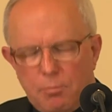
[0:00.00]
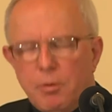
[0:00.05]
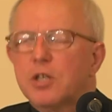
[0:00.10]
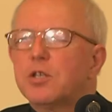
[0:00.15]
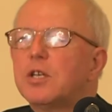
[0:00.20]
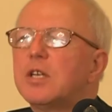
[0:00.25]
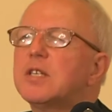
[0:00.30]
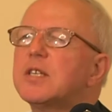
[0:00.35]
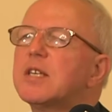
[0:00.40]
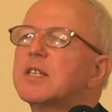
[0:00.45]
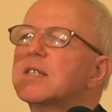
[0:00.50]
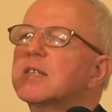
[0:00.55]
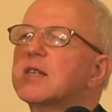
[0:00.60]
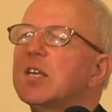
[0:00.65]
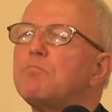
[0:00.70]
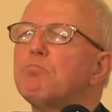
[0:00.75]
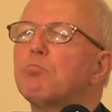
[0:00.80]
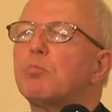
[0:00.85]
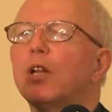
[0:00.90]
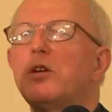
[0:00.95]
But it is
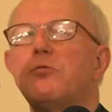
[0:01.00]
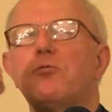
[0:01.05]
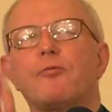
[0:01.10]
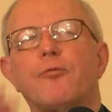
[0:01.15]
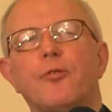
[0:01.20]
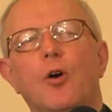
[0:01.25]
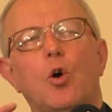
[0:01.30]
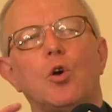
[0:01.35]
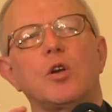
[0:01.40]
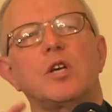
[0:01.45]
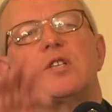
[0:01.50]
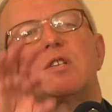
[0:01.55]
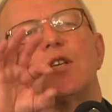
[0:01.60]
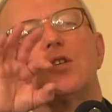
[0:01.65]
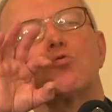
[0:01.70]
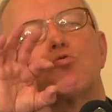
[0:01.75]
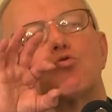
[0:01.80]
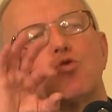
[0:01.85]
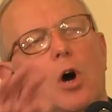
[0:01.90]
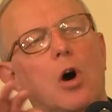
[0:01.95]
simply false. It
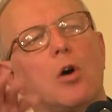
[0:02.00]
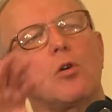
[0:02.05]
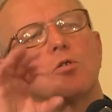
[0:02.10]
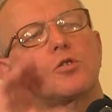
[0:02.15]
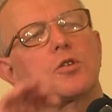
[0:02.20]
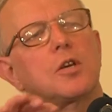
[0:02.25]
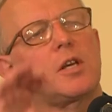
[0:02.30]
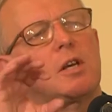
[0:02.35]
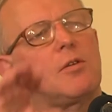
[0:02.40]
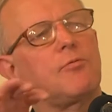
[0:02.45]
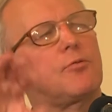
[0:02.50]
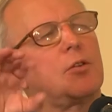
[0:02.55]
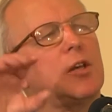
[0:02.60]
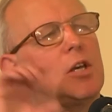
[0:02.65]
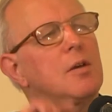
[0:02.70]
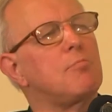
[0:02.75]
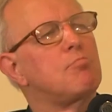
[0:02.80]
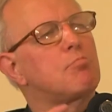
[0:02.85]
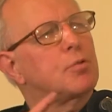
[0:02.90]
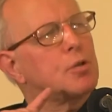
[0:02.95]
is wrong to give
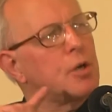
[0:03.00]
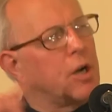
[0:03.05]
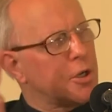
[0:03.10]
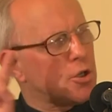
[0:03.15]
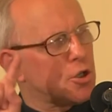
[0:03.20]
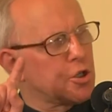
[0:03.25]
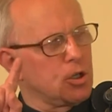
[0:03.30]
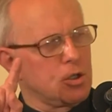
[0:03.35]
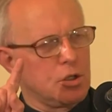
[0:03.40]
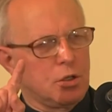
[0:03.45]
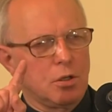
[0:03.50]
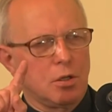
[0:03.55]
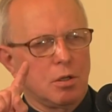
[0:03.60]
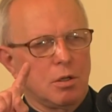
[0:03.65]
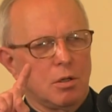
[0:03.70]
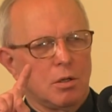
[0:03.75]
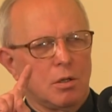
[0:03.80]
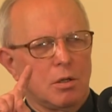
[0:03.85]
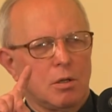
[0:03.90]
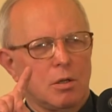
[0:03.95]
the impression
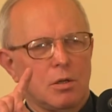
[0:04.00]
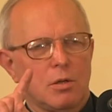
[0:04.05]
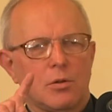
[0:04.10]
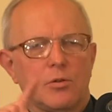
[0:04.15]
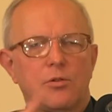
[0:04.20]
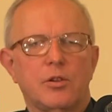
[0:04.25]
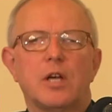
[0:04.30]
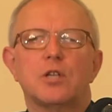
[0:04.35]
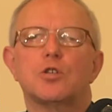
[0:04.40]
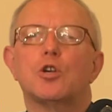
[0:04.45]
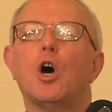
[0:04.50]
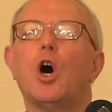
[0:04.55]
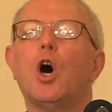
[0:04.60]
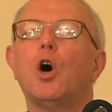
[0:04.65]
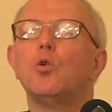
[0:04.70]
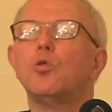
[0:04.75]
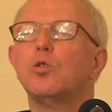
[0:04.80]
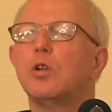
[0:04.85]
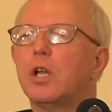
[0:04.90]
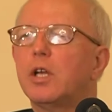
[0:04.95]
that
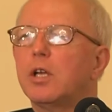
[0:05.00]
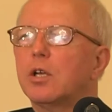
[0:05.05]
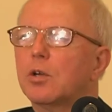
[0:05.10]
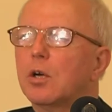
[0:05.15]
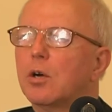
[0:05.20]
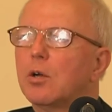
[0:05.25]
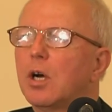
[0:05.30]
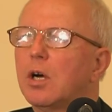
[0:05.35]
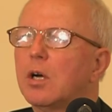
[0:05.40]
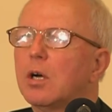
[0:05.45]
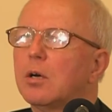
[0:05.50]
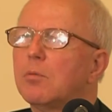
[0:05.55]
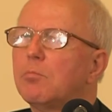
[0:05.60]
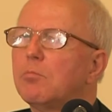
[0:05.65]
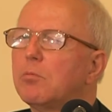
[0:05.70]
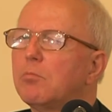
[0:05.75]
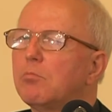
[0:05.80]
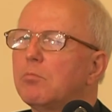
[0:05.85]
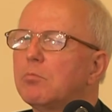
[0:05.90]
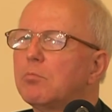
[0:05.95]
only
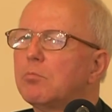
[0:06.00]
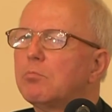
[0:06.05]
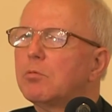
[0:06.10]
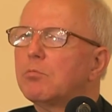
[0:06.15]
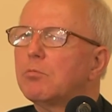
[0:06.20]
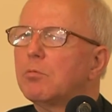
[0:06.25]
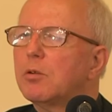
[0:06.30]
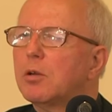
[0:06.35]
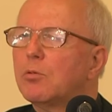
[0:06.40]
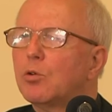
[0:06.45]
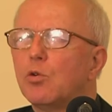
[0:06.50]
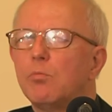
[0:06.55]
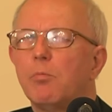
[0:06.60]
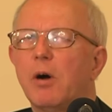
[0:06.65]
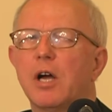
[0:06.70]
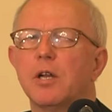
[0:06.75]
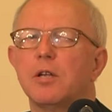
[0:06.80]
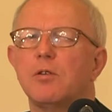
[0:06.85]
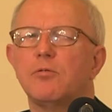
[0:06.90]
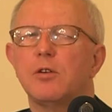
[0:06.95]

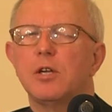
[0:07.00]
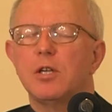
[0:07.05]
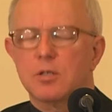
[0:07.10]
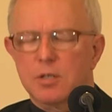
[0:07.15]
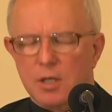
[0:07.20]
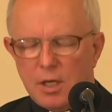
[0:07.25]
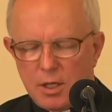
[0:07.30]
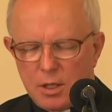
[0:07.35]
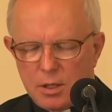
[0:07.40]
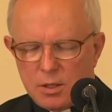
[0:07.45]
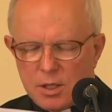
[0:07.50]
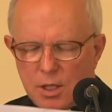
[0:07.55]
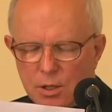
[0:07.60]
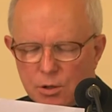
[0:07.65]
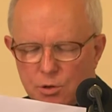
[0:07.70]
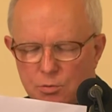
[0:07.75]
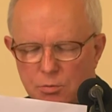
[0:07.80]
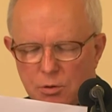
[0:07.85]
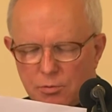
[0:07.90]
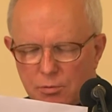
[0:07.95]
Humanae Vitae
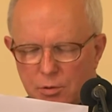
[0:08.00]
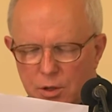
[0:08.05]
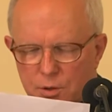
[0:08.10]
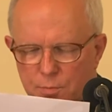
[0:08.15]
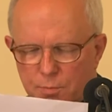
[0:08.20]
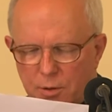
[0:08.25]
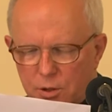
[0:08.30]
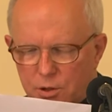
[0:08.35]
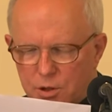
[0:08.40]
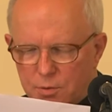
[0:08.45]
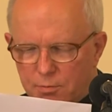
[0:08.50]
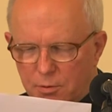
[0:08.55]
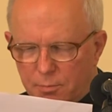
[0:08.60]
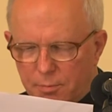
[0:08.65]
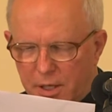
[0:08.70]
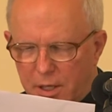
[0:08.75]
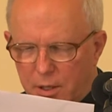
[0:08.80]
deals with responsible